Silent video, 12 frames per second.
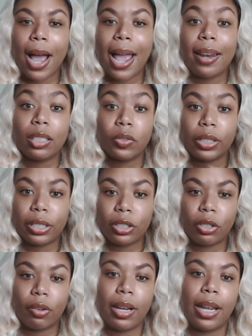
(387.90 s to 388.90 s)
That's for
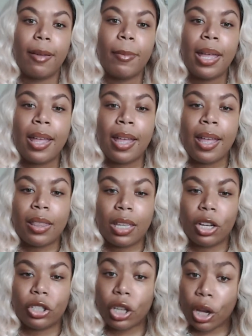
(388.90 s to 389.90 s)
Instagram.
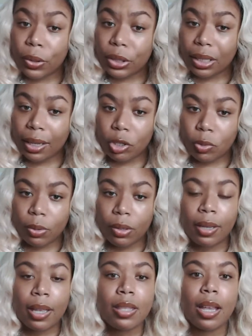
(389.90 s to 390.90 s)
There's CoSchedule.
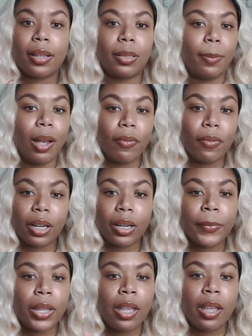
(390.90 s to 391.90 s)
There's Buffer.
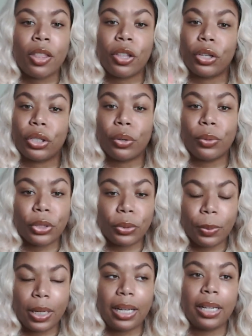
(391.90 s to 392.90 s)
There's
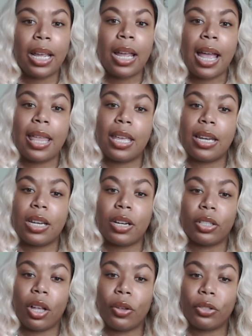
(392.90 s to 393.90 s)
Hootsuite. And then
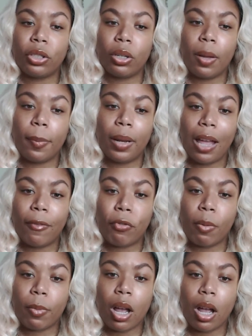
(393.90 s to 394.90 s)
there's also a
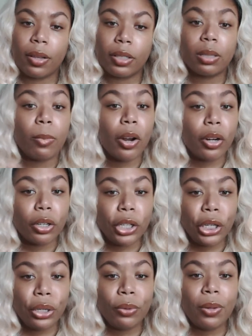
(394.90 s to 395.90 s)
platform called
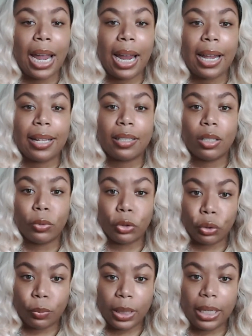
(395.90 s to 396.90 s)
SmarterQ and
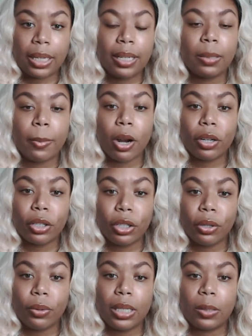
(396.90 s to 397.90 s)
SocialBee.
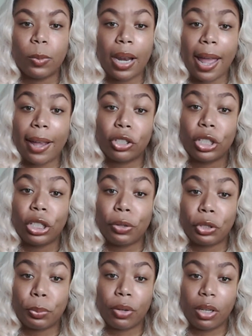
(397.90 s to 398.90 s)
SmarterQ is what I actually
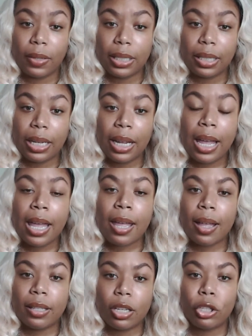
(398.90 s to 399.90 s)
used previously
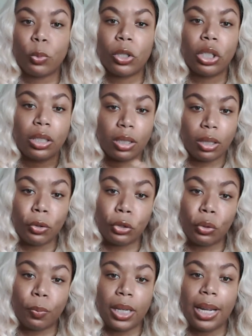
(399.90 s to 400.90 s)
until switching to
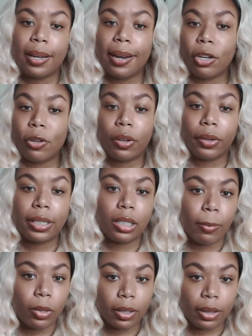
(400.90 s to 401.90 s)
SocialBee, and they do very
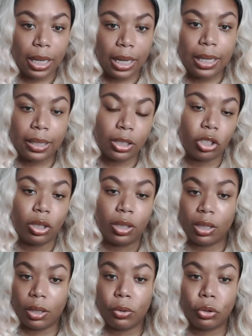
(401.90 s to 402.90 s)
similar things. It's just
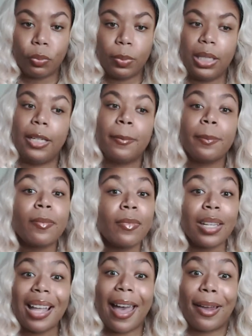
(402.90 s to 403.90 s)
that SocialBee
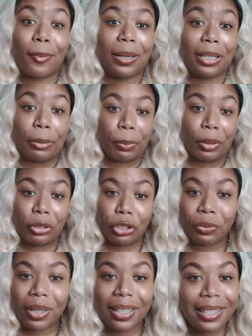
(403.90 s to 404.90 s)
had a really good
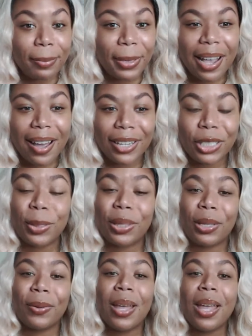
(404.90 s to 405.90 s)
promotion running, to be honest with
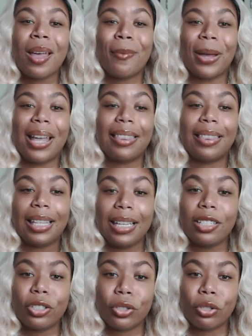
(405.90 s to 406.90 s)
you. But
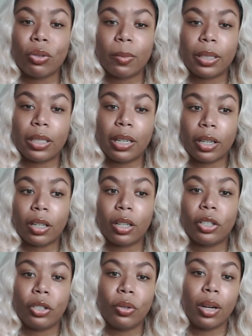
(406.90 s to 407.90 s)
these 2 in
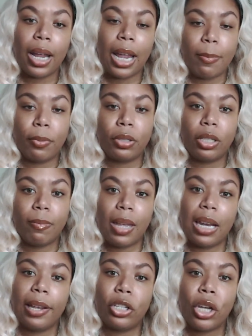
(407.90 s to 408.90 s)
particular, you are able to
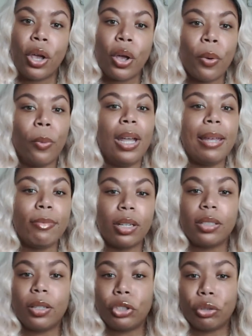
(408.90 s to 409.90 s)
manage way more
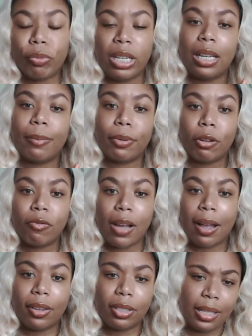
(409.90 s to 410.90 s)
social media
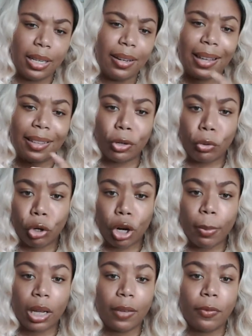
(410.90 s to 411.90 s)
profiles than like the
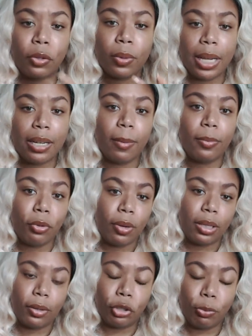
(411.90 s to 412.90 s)
norm. Like if you end up doing
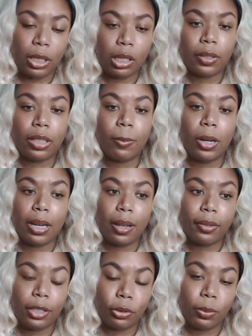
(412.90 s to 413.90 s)
social media for someone
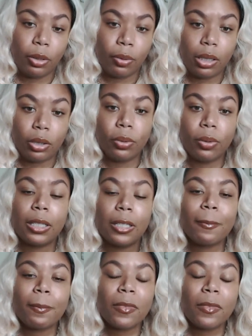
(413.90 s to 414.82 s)
else, these will be great tools.